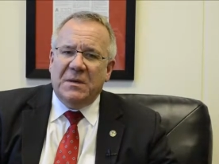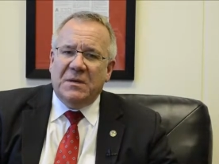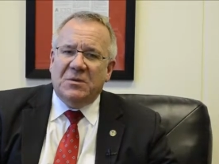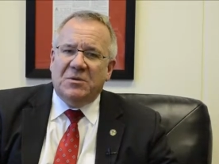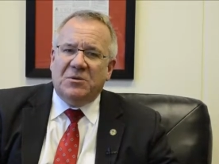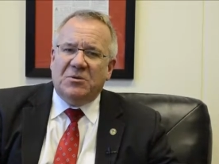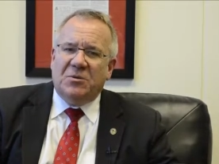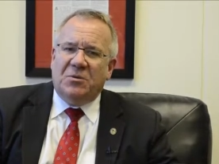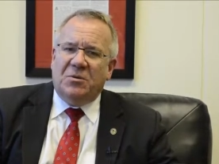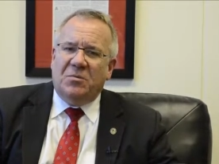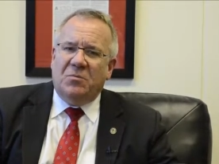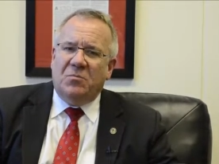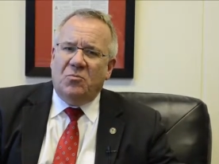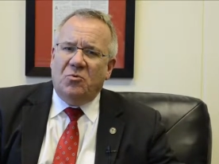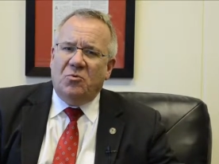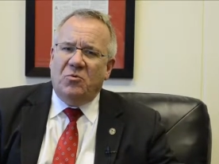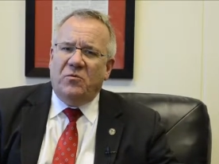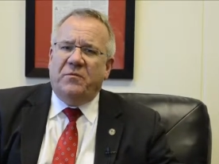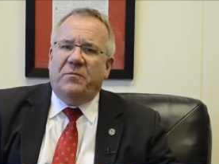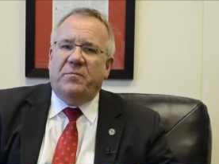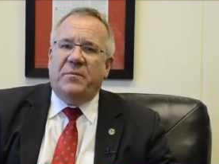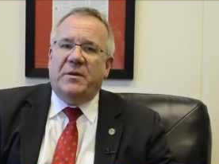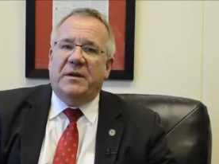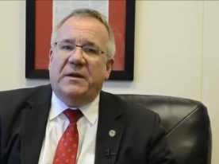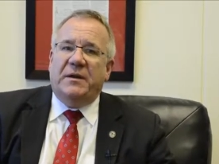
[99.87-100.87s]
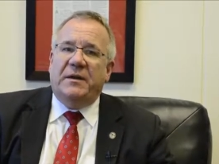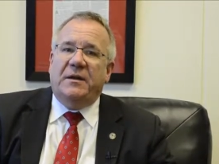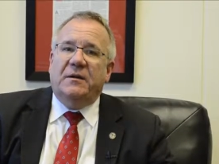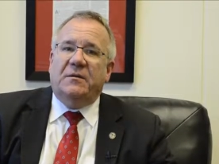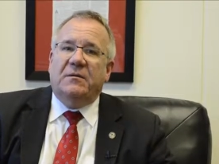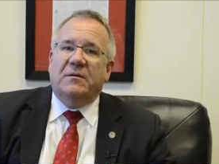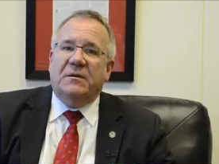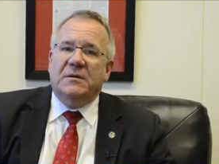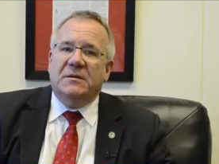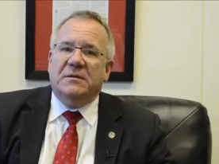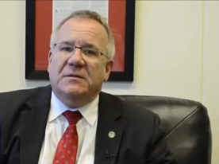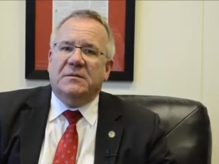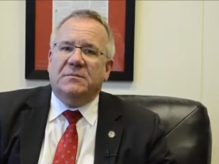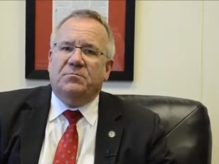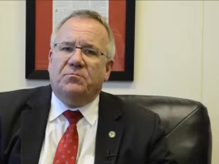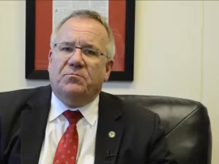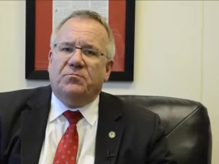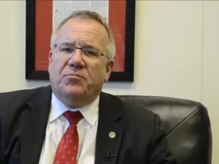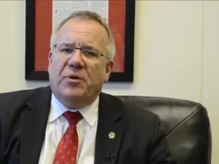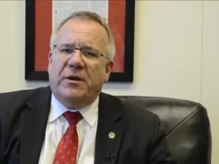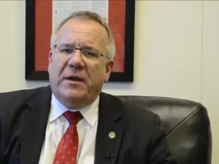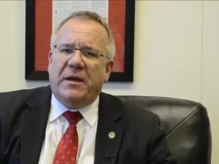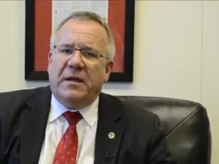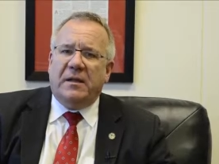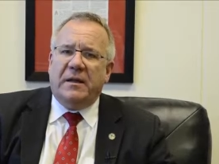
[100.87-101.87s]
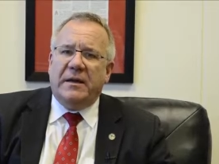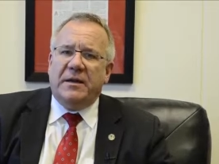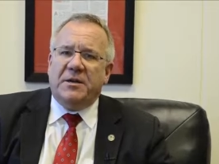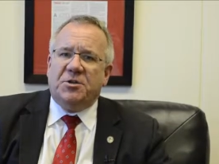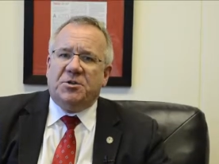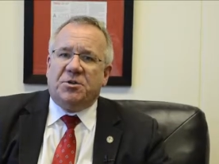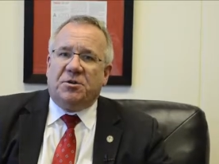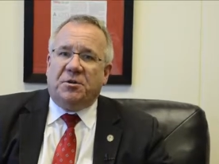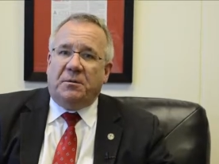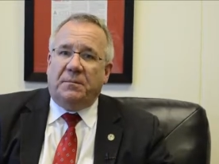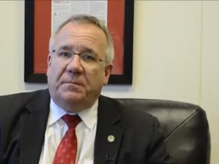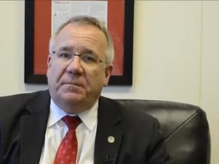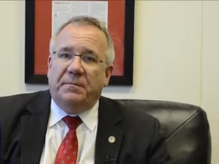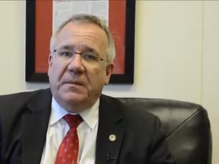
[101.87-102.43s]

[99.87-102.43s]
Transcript: So the movement here is pretty glacial.